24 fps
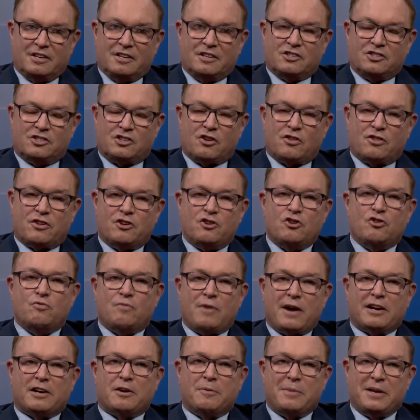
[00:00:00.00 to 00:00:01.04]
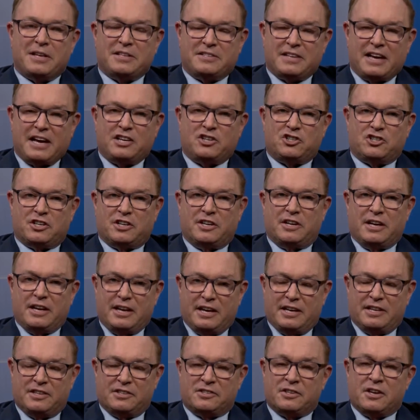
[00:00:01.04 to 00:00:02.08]
So the new recommendation
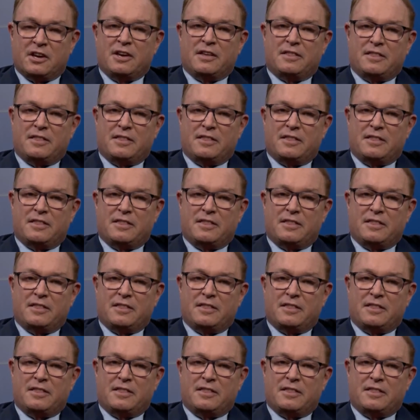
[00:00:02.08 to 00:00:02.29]
is